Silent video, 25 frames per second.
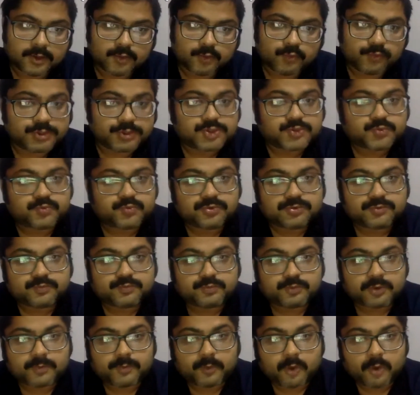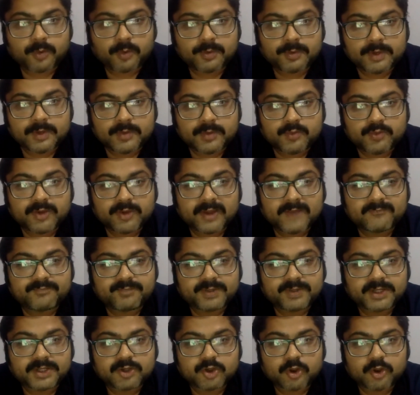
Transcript: which would probably would have been